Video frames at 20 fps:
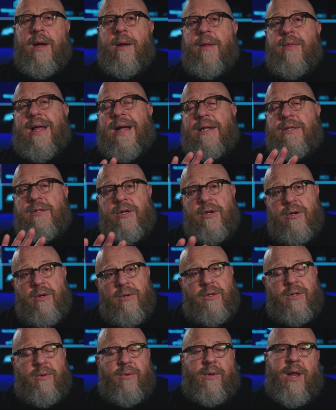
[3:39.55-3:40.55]
That's new
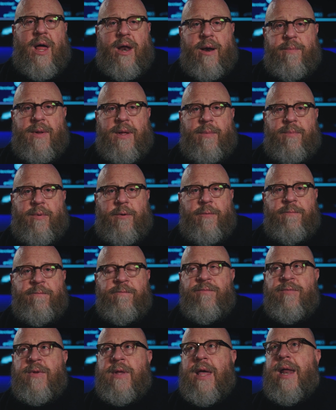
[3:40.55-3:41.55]
to a lot of people.
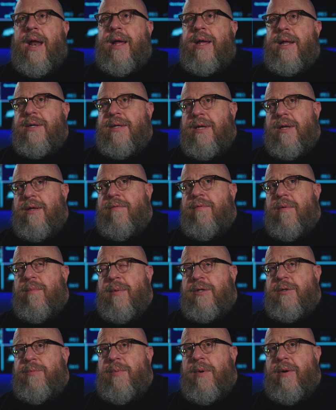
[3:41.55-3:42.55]
And I can tell you from
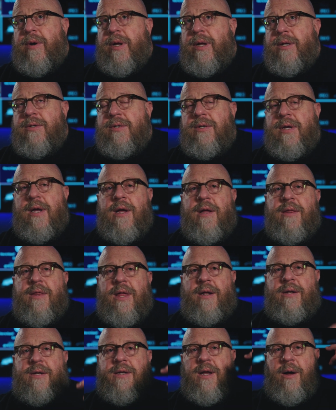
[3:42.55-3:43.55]
experience
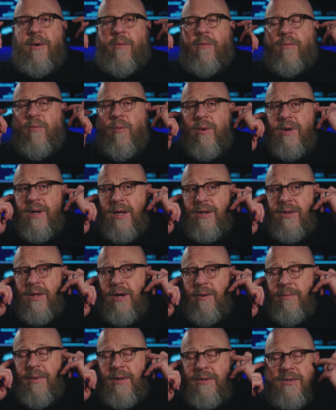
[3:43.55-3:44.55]
that when you got the
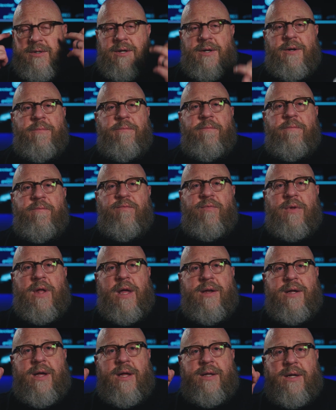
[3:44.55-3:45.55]
earbuds in
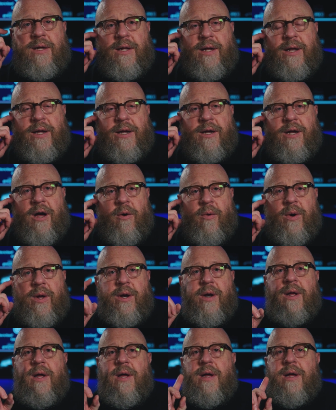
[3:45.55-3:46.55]
and you got the click
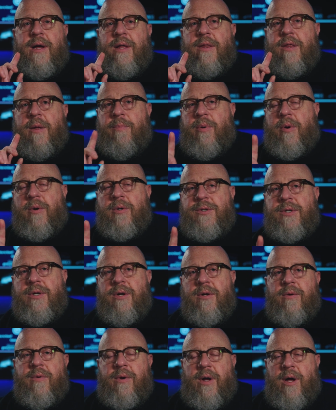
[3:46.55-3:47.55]
going, the person
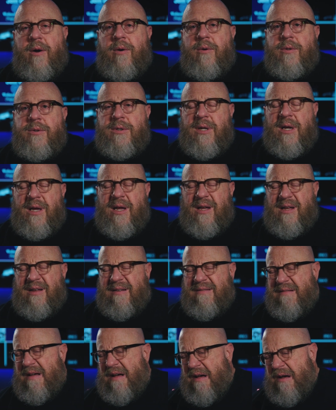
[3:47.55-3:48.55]
who goes,
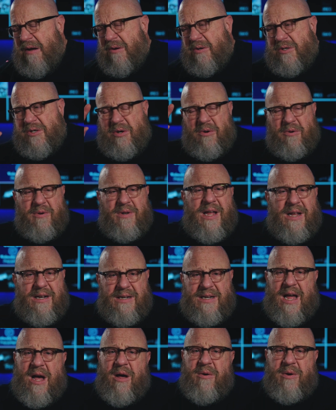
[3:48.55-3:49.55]
"Oh, turn
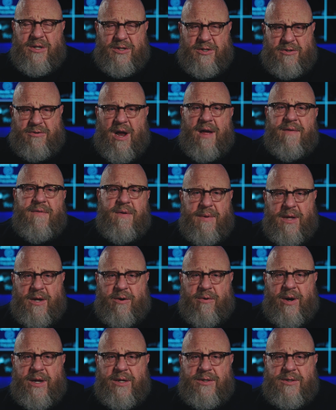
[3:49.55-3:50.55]
that down, it's driving me
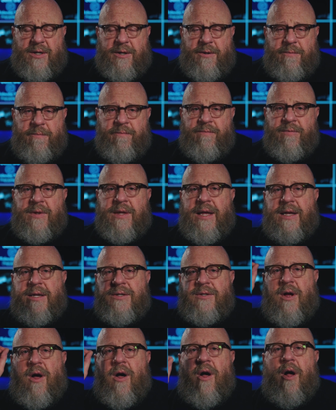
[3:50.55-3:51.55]
crazy,"
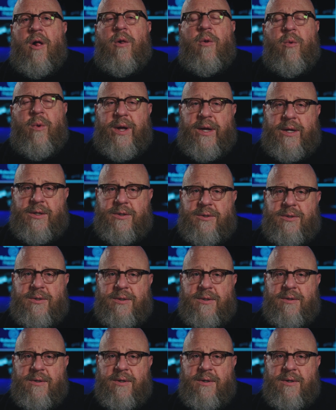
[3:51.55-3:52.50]
is always